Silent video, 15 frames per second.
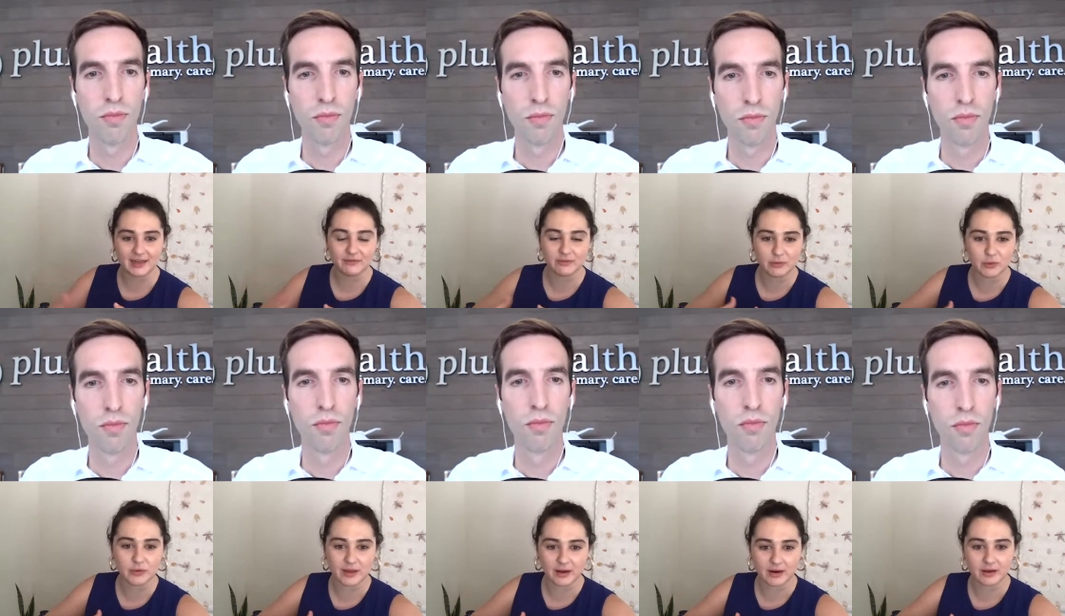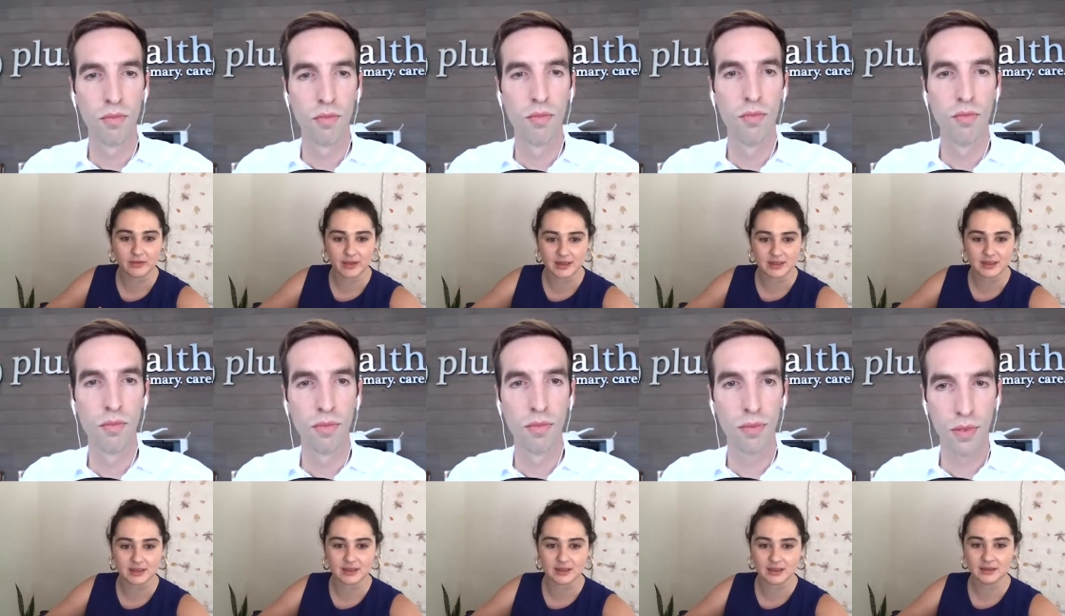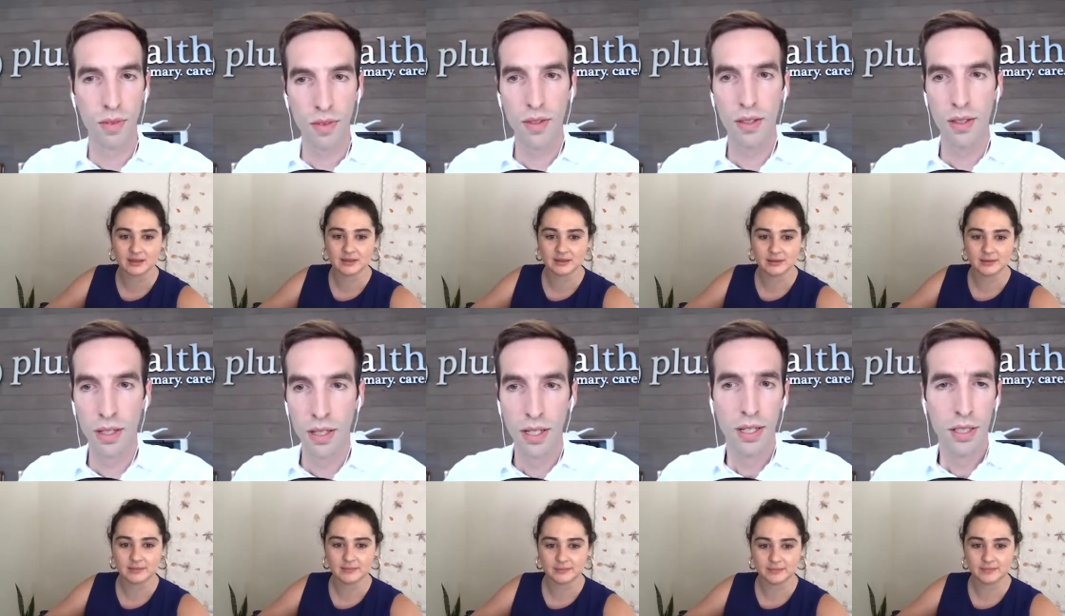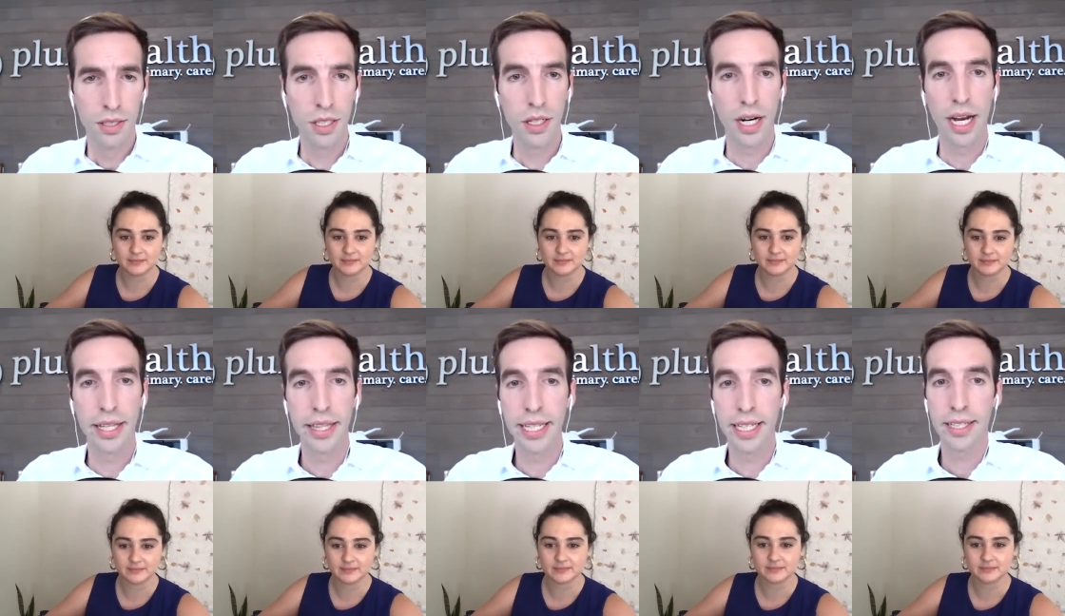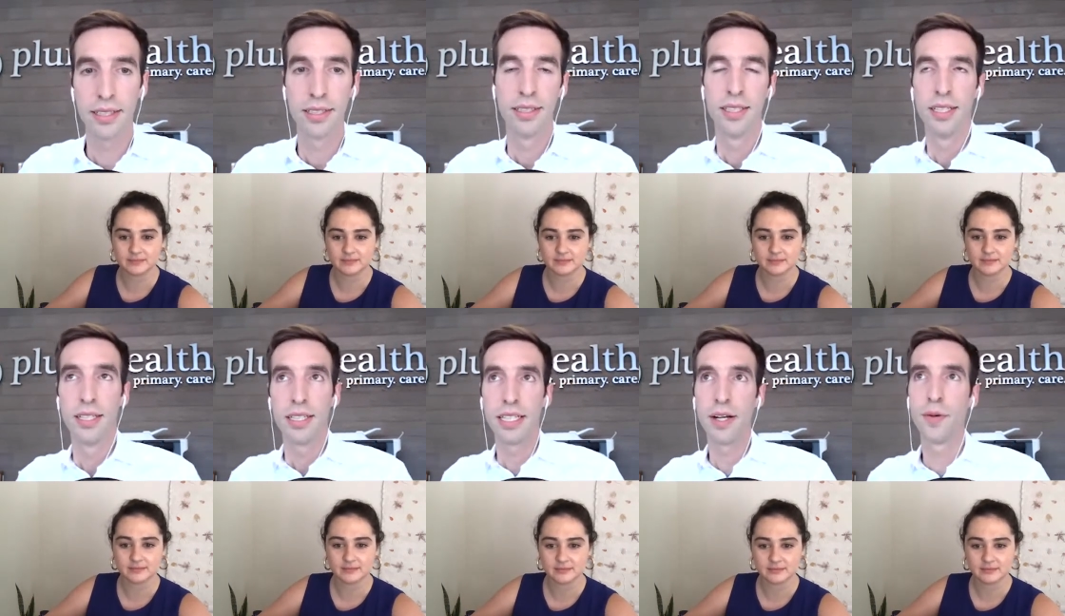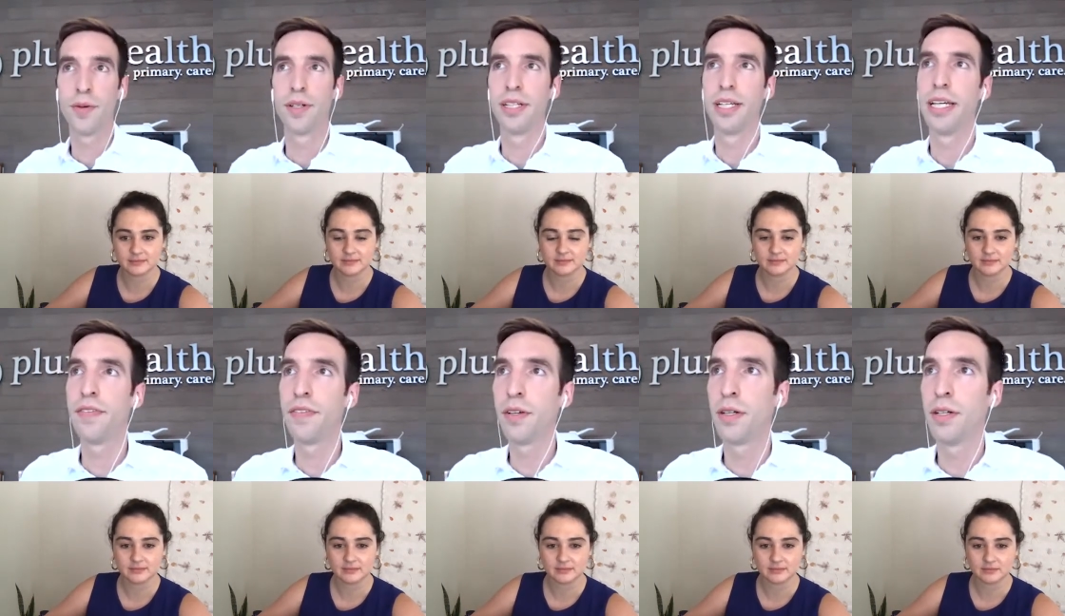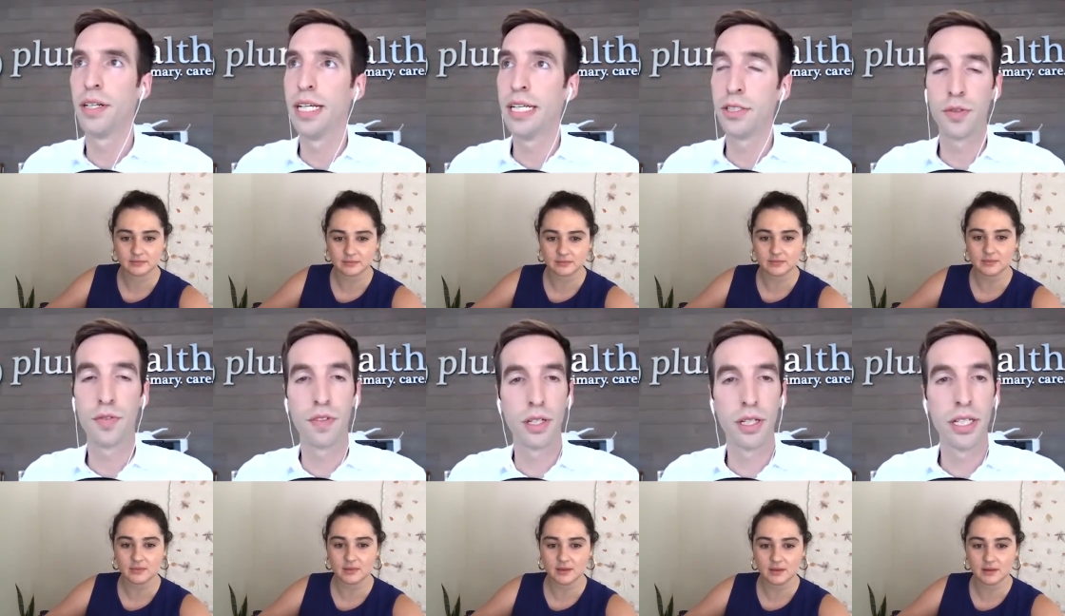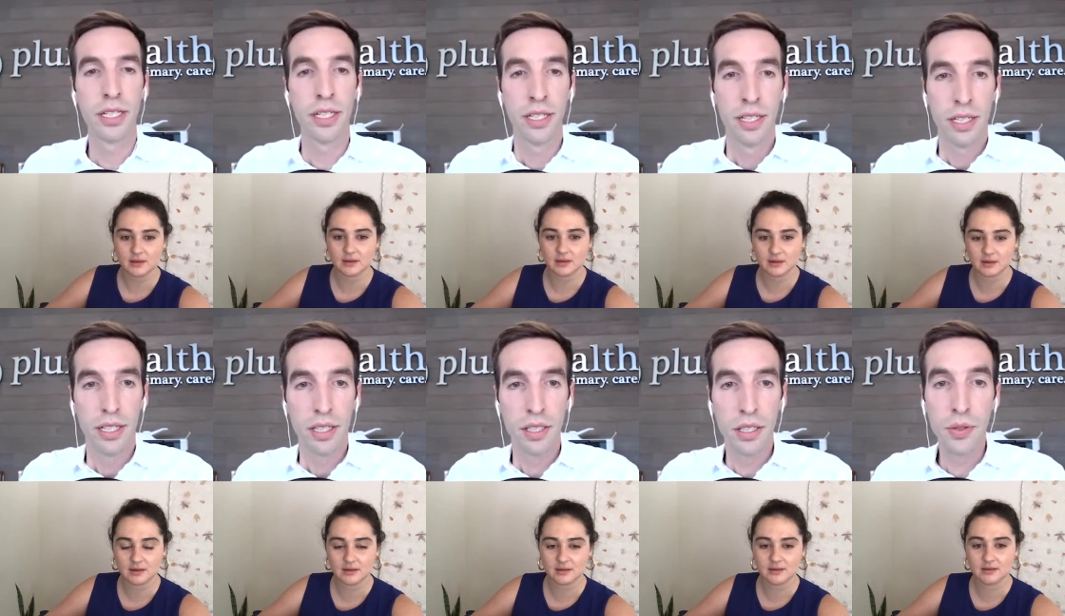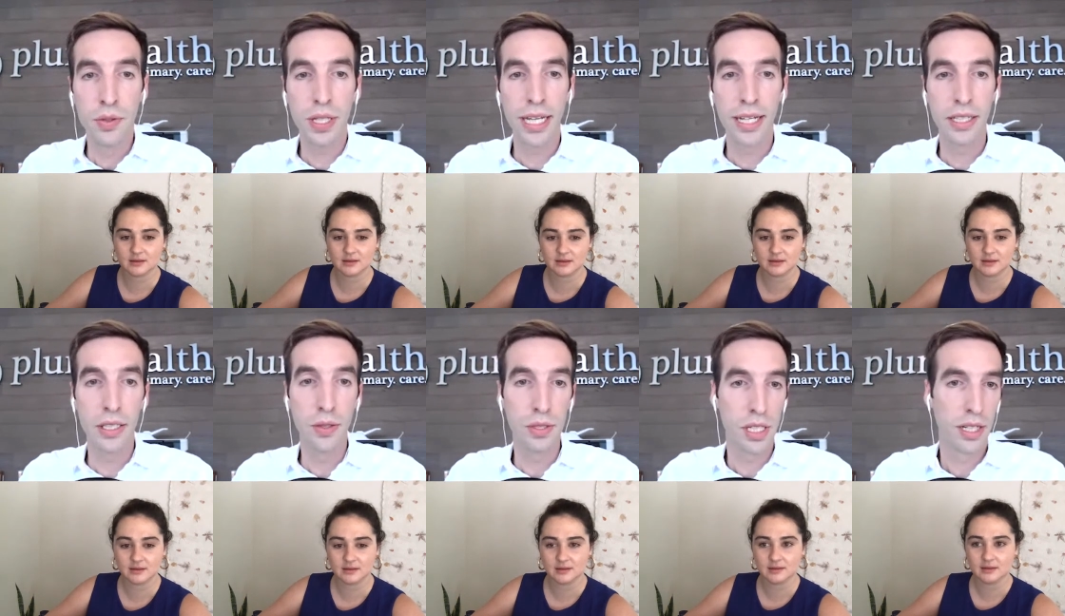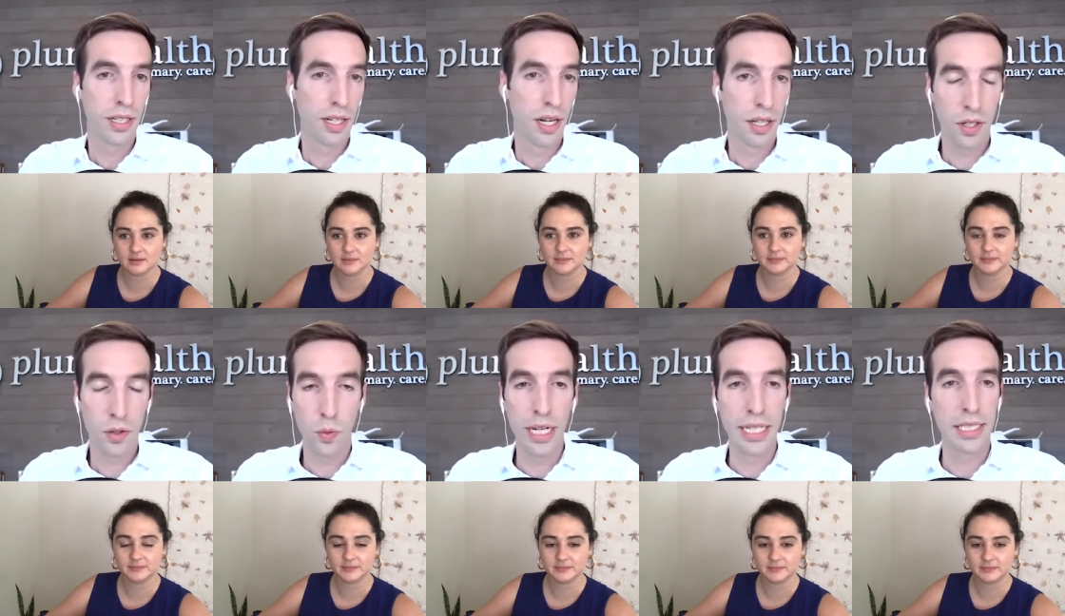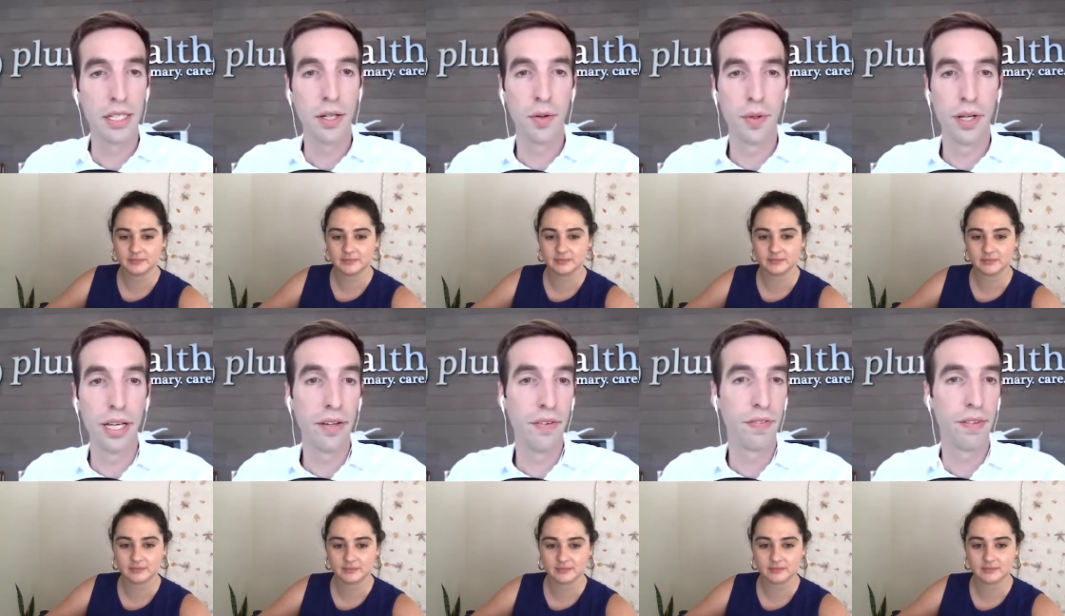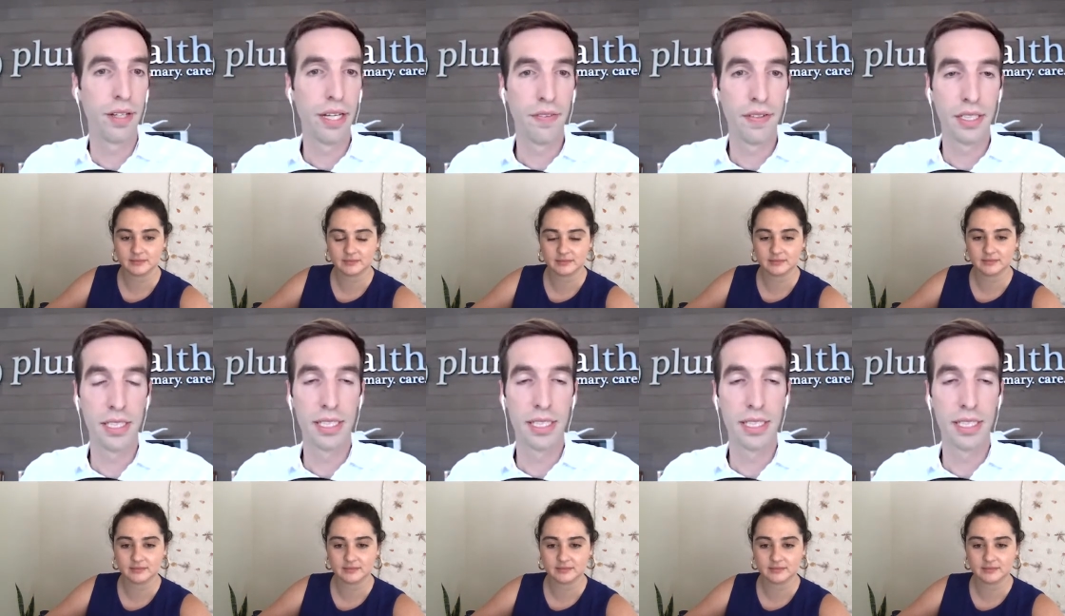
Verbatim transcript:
Speaker 1: from who they are authentically?
Speaker 2: Sure. I think you know, if you're introverted, you can use other ways. You know, if if it's